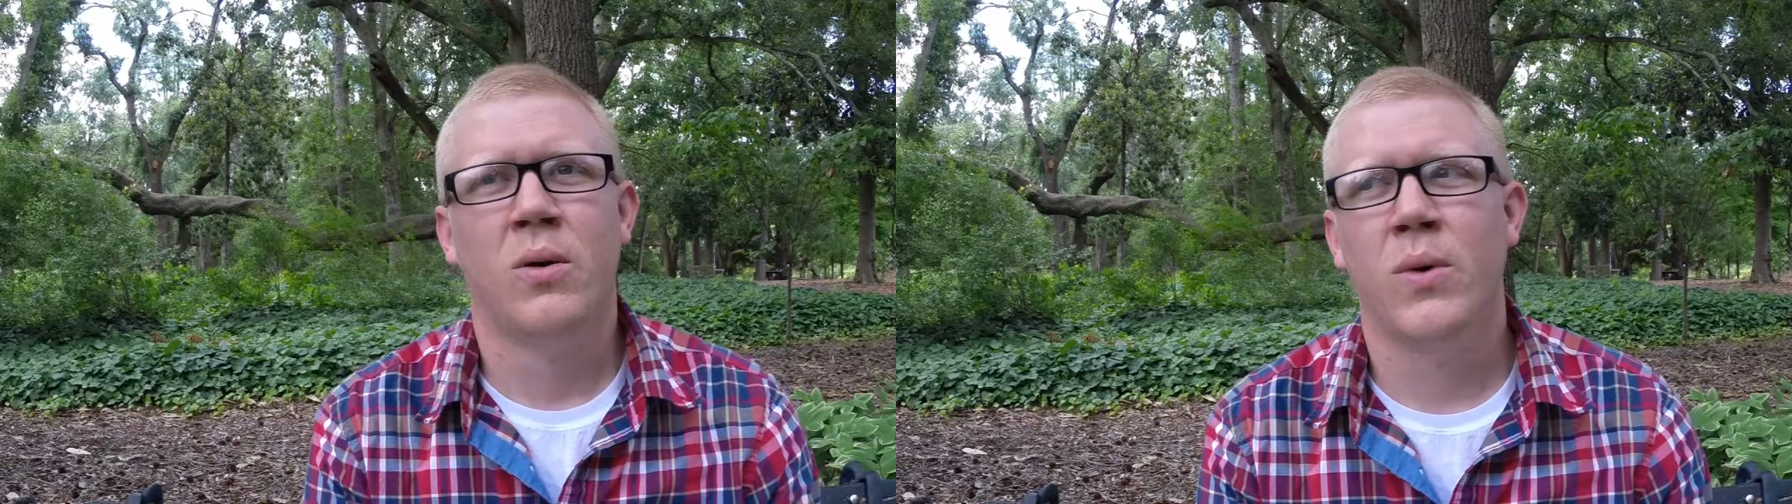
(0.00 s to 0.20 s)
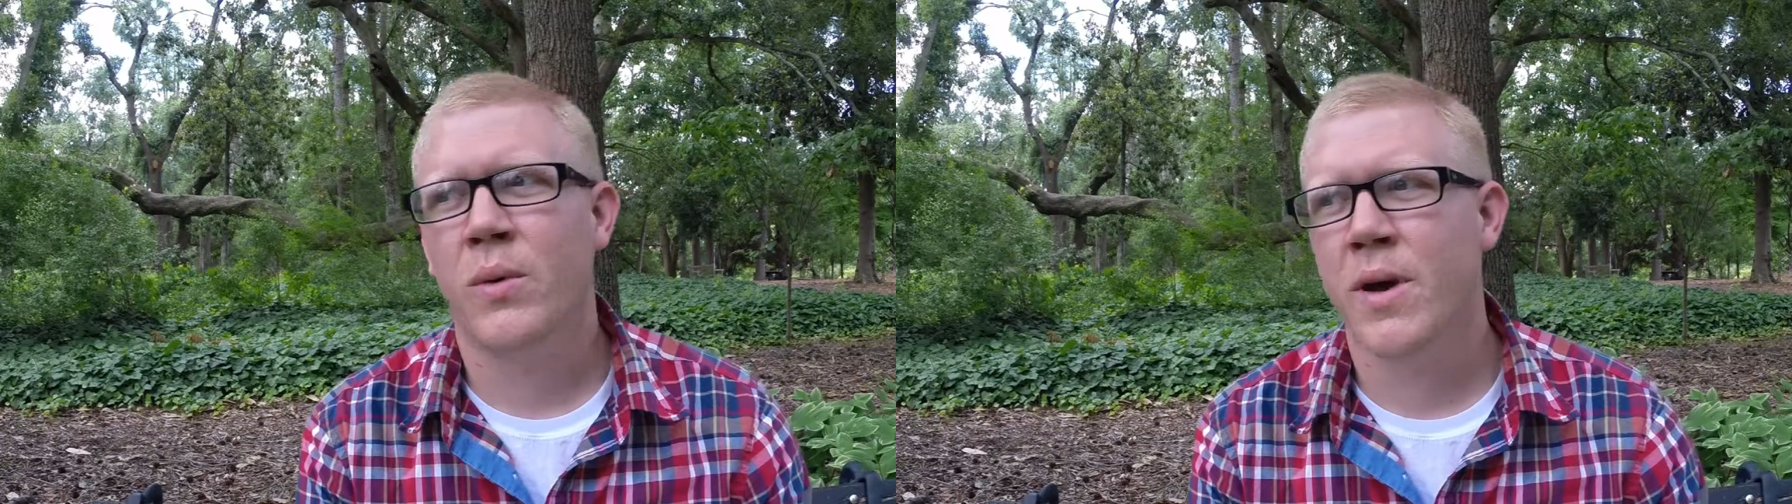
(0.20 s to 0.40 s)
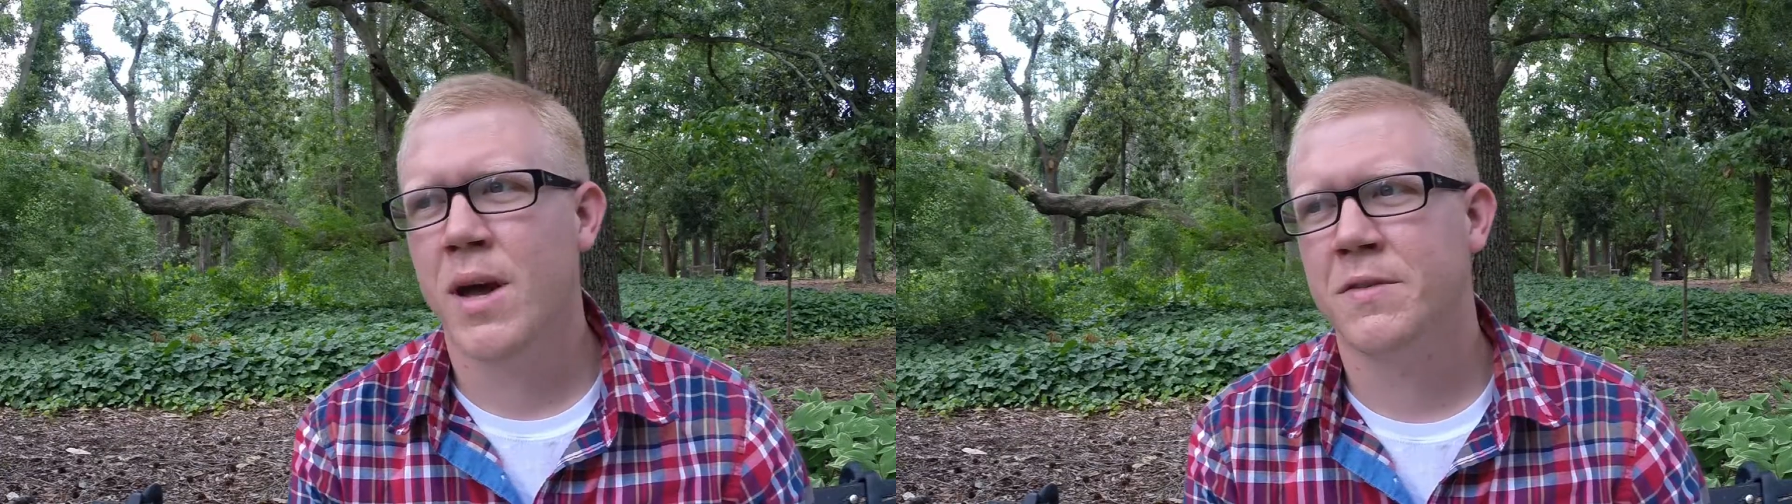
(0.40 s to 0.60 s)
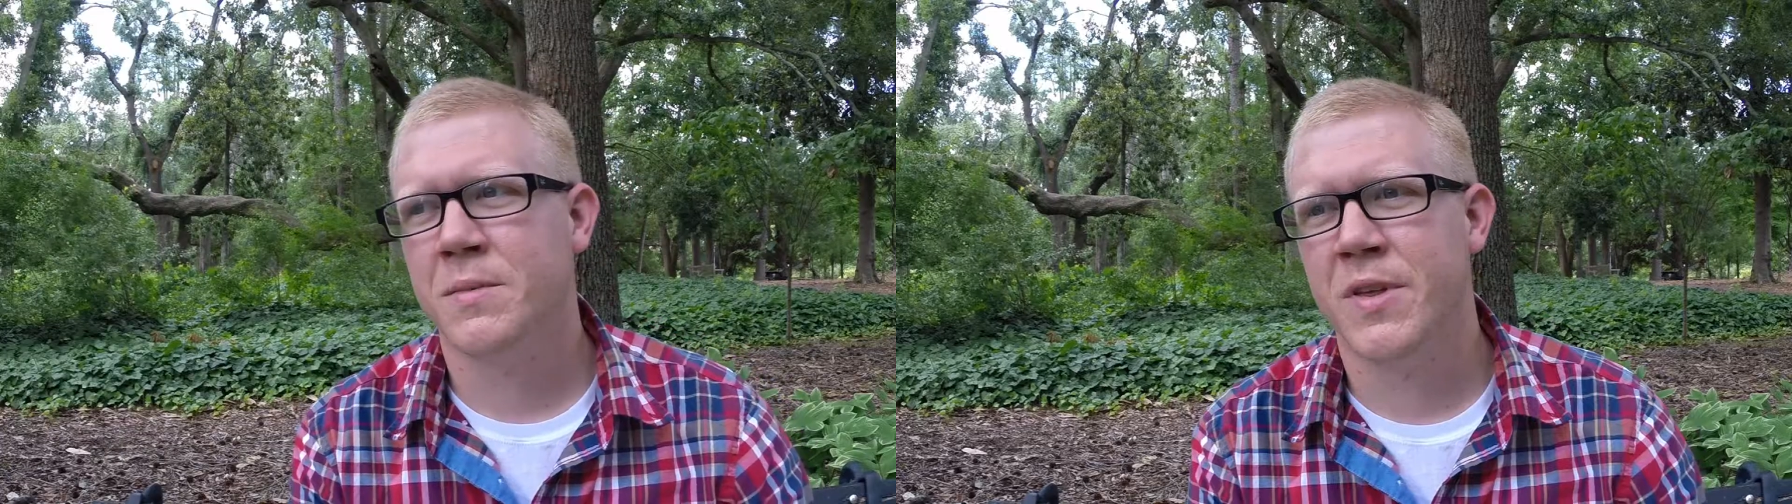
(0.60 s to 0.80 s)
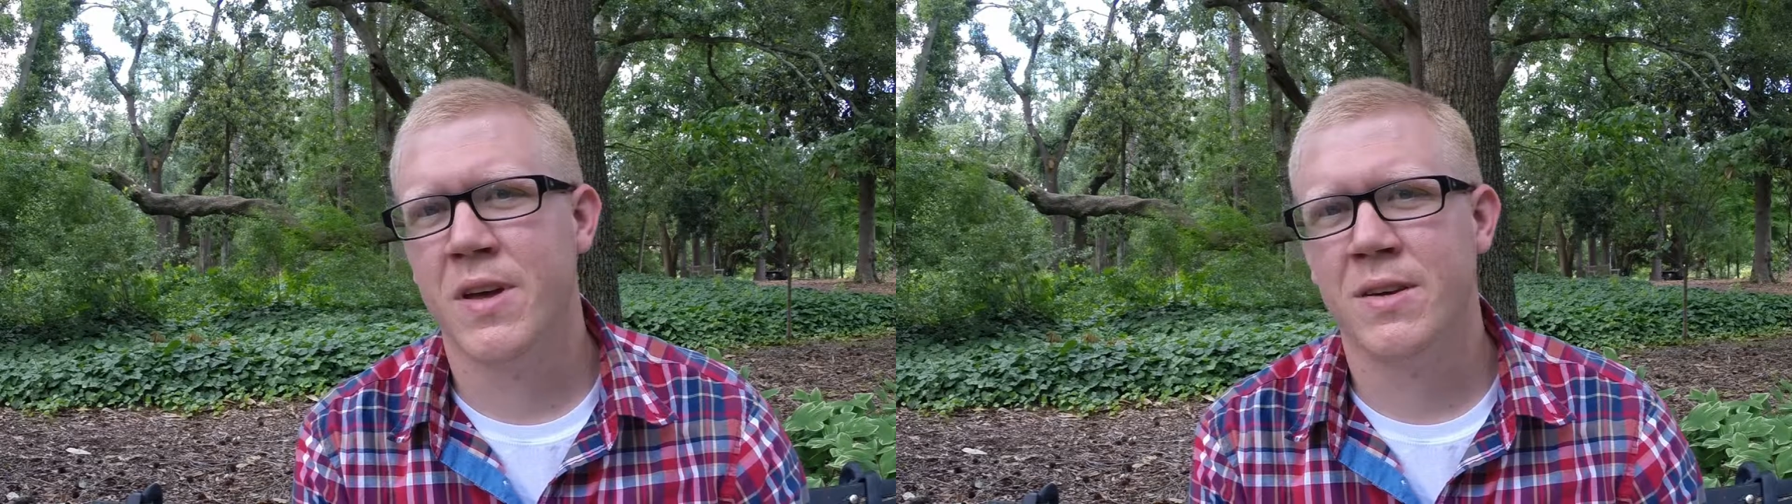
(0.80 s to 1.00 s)
Well, we have
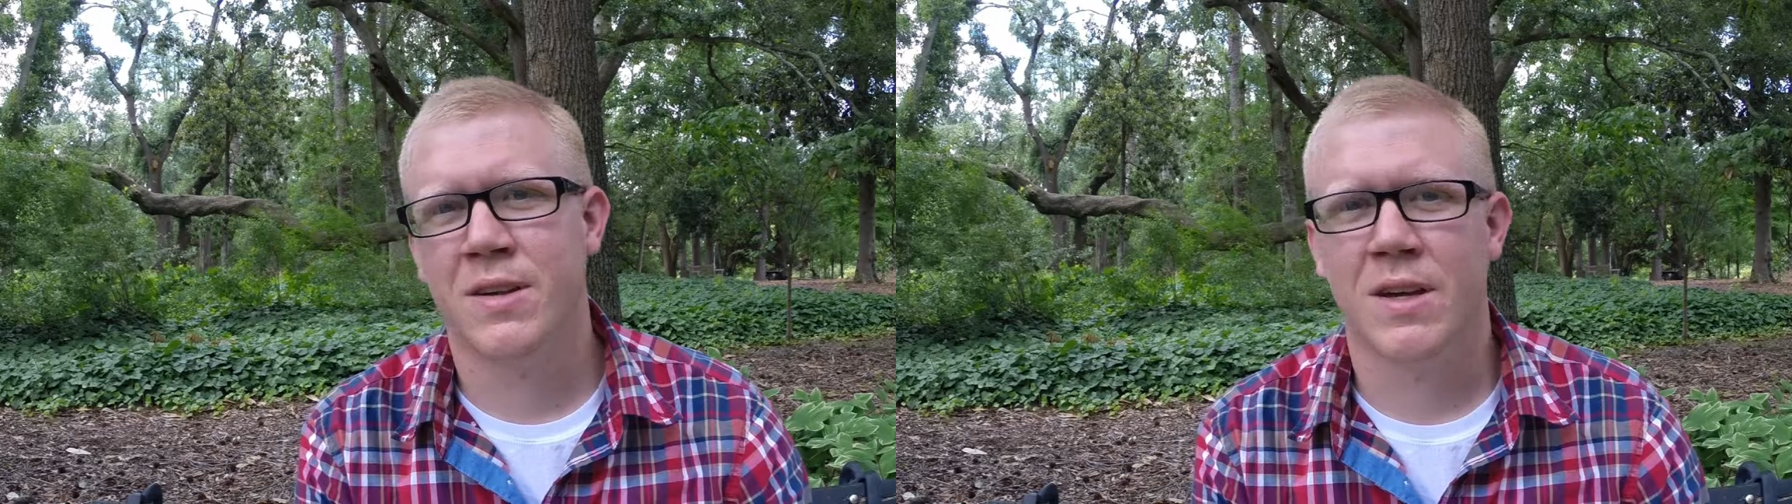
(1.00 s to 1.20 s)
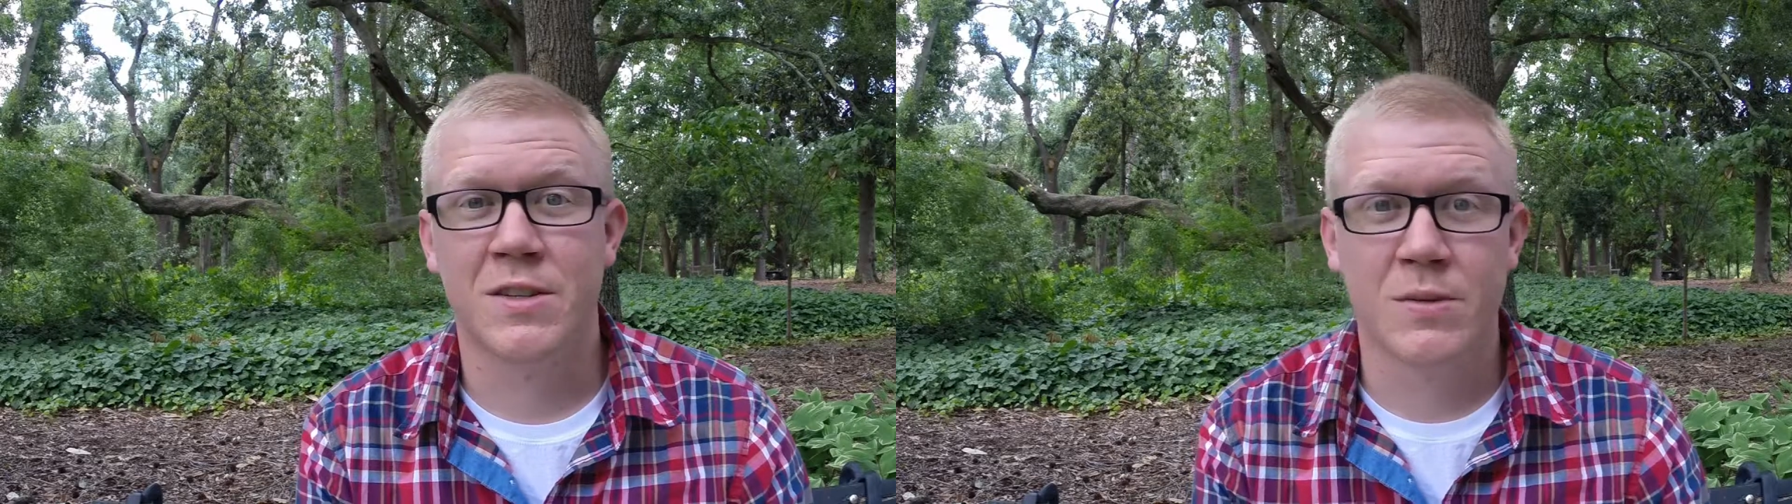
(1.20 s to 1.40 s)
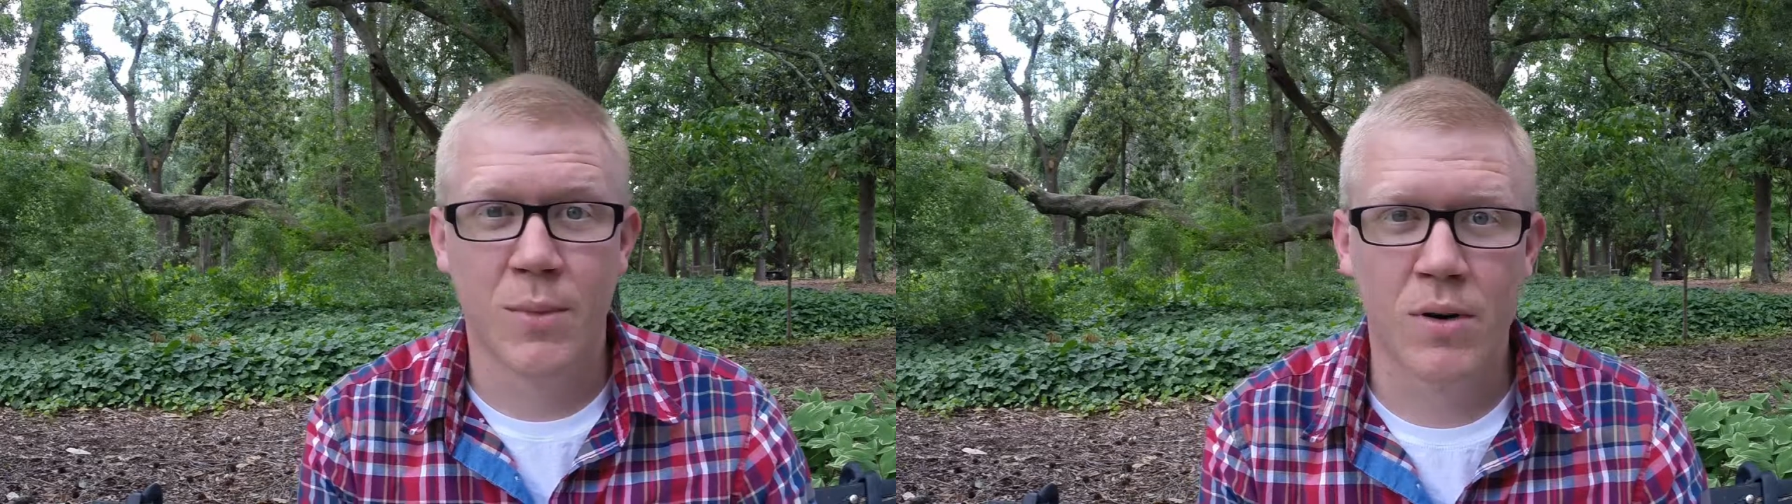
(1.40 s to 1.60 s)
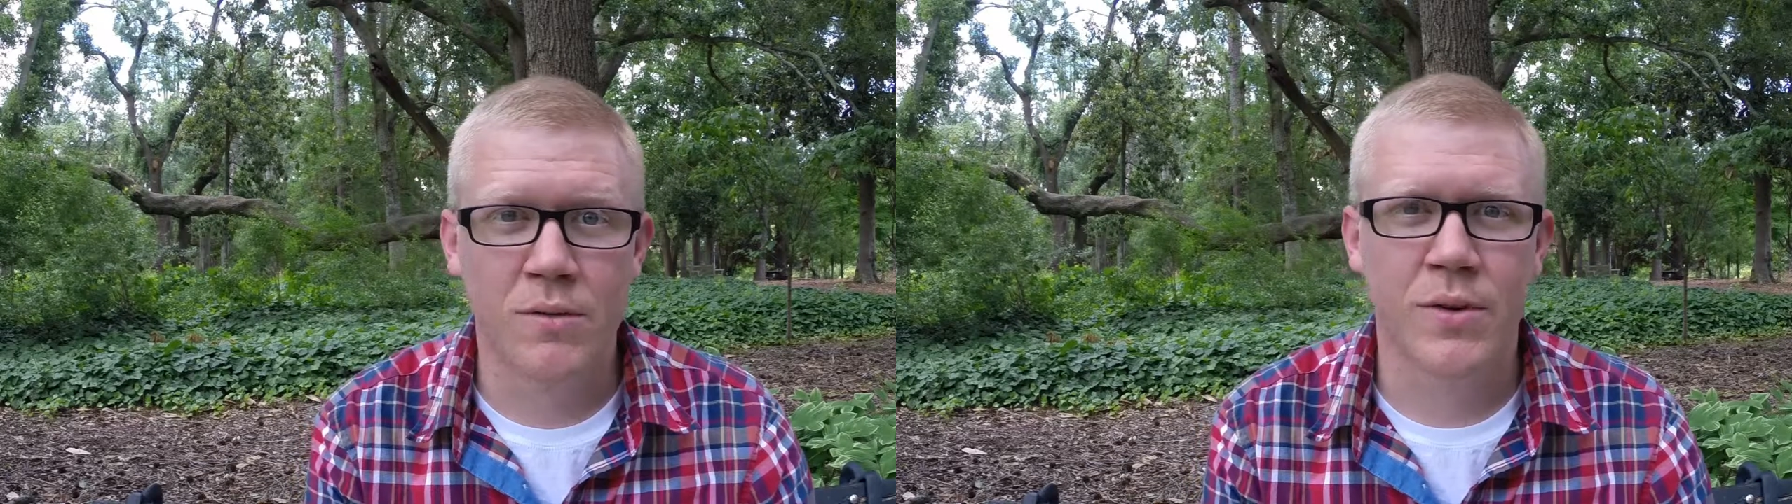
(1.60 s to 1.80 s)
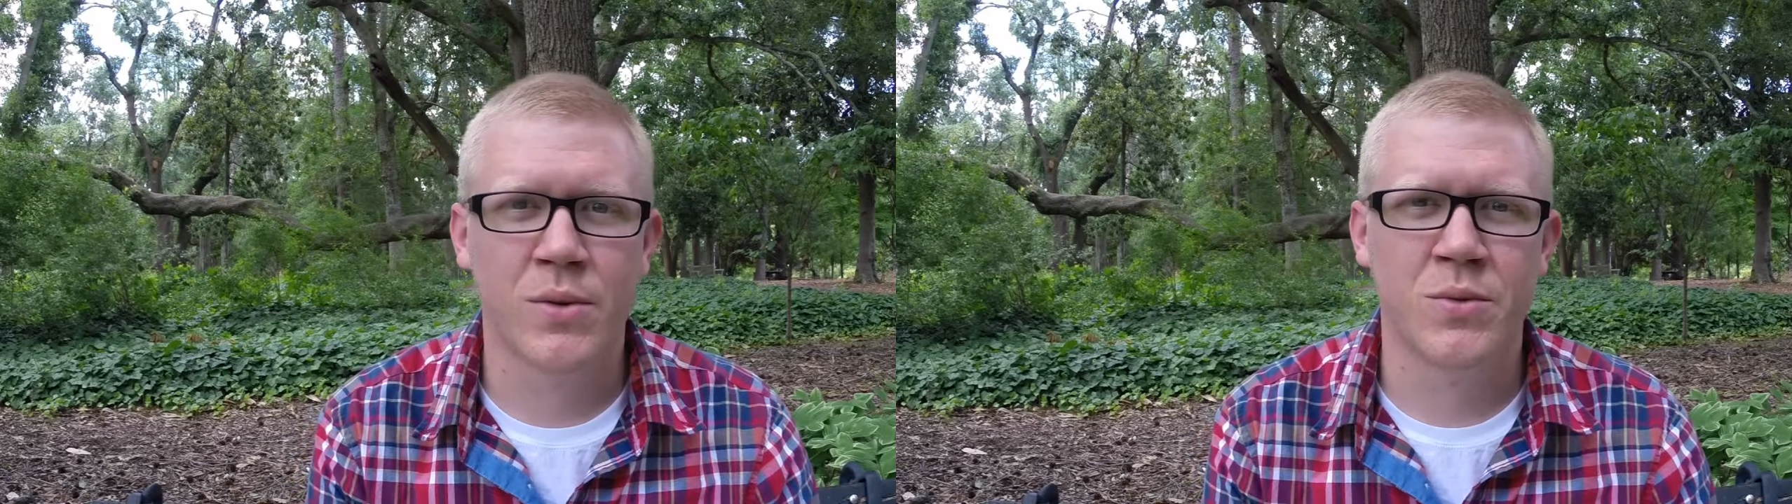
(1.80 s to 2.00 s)
some things like
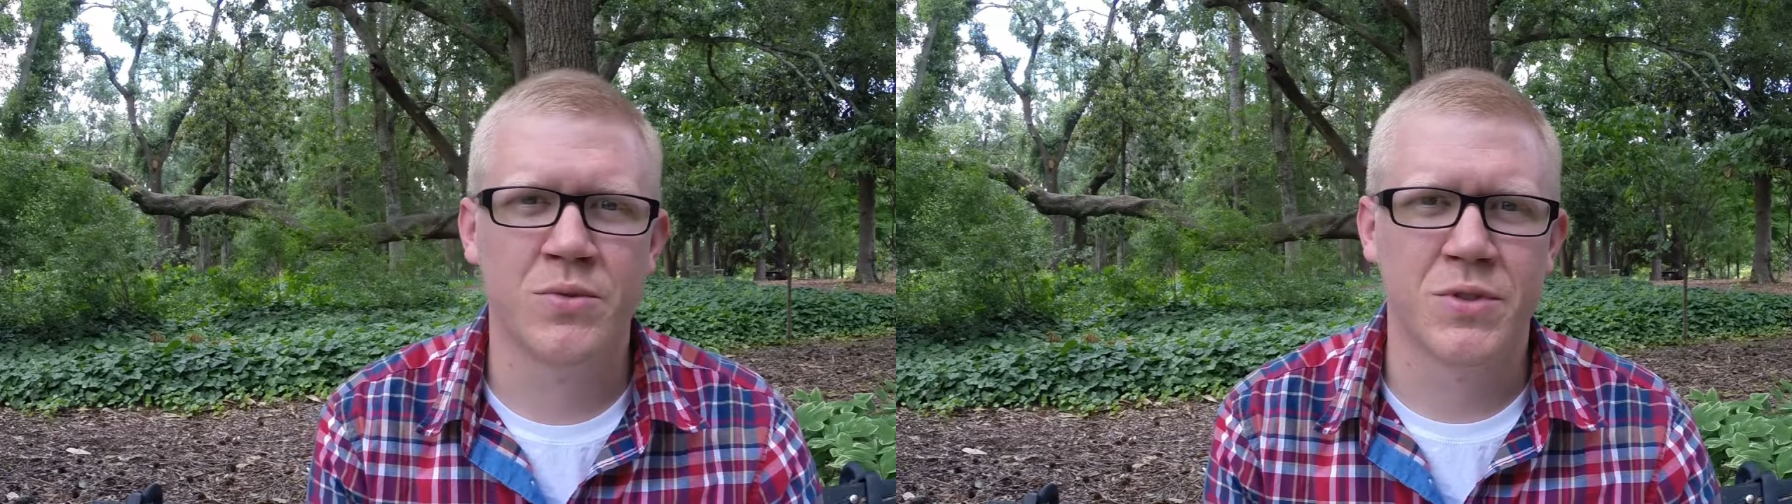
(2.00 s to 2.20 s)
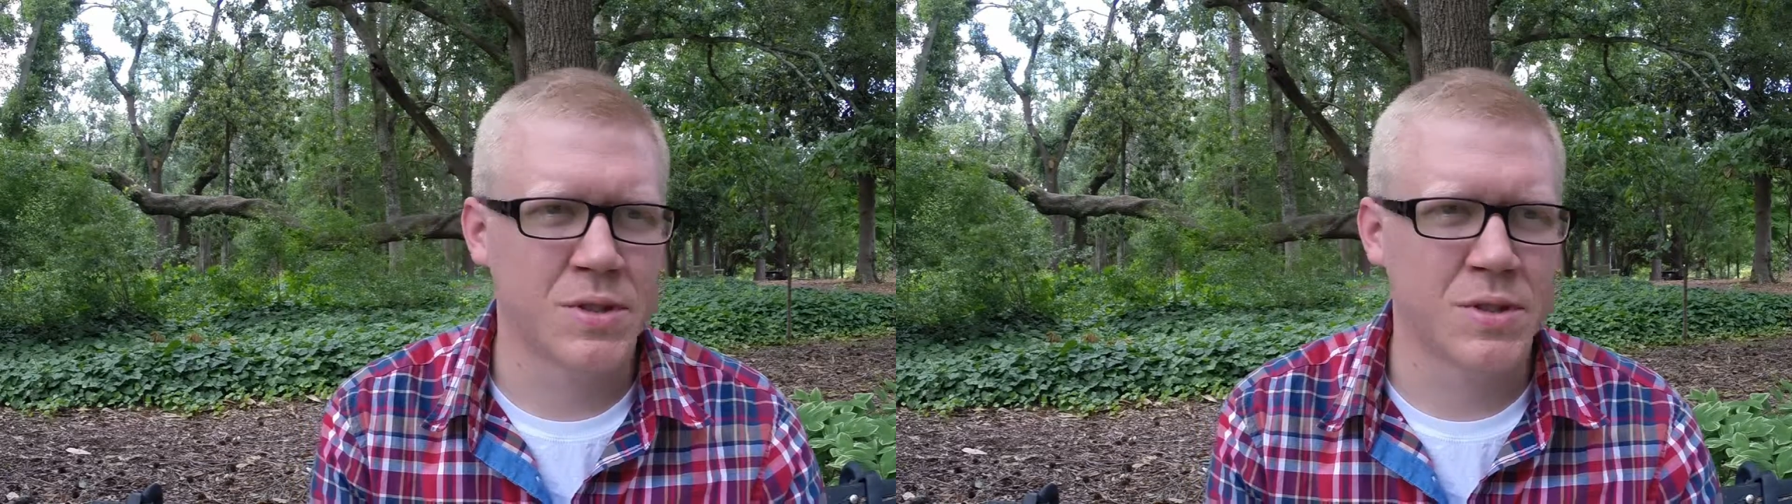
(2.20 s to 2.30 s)
smartphones